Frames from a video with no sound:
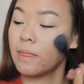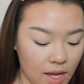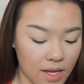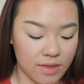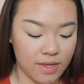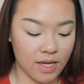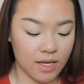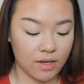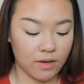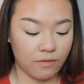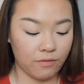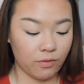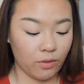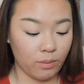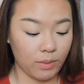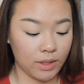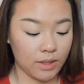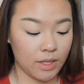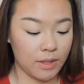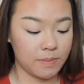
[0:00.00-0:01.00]
And then for
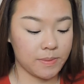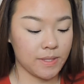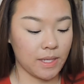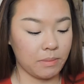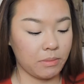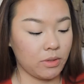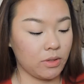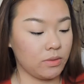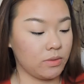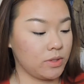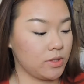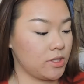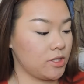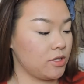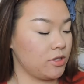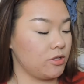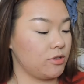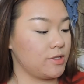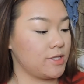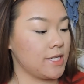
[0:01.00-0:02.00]
my lips, I'm going
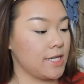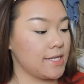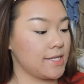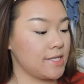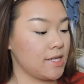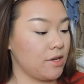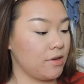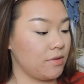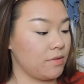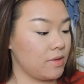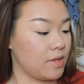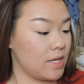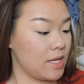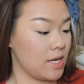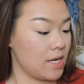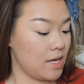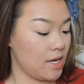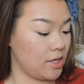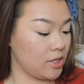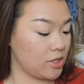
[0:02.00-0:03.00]
to test out
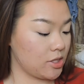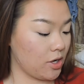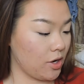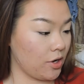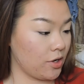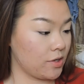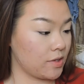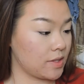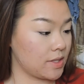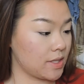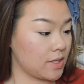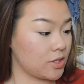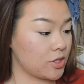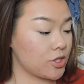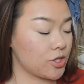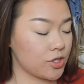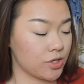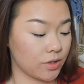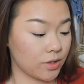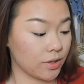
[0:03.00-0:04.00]
the Tarte
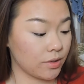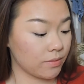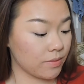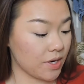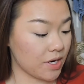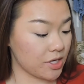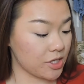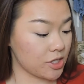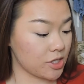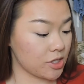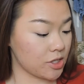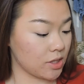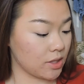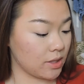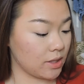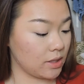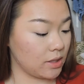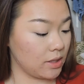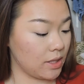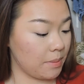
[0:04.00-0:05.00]
Sugar Rush
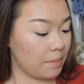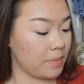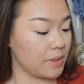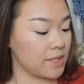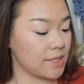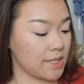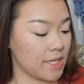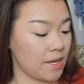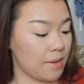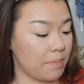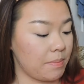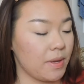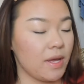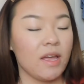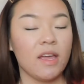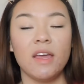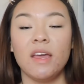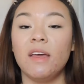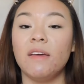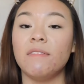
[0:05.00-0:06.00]
Lip Sip
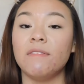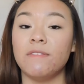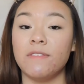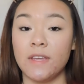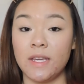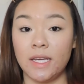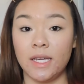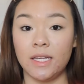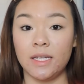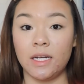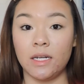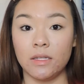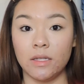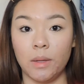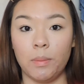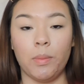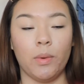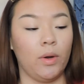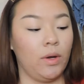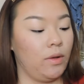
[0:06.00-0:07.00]
Vegan
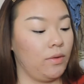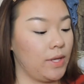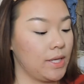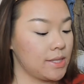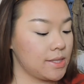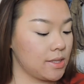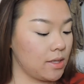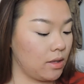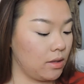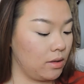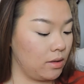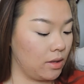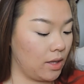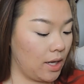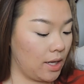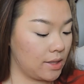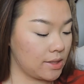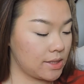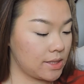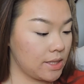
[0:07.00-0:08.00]
Lip Oil. That's a
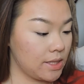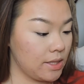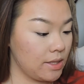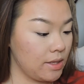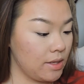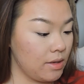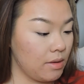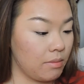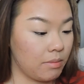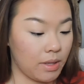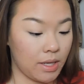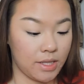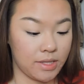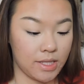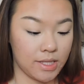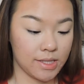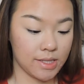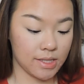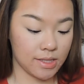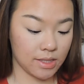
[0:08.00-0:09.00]
lot. But
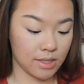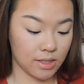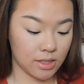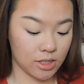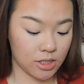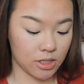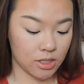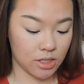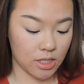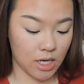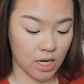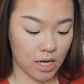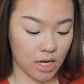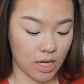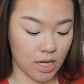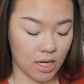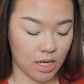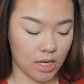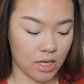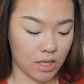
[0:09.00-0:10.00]
this is in the
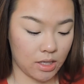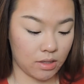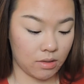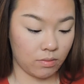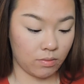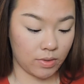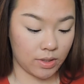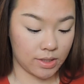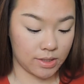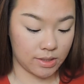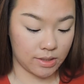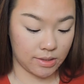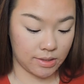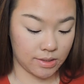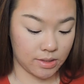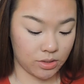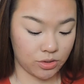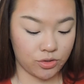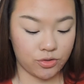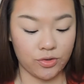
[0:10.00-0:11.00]
shade, what is
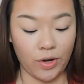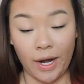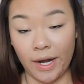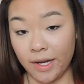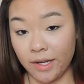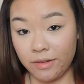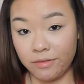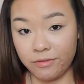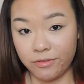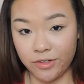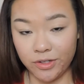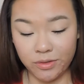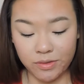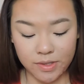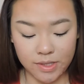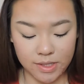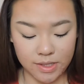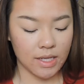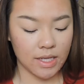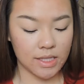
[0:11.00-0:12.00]
this? Dragon
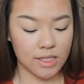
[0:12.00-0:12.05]
Fruit.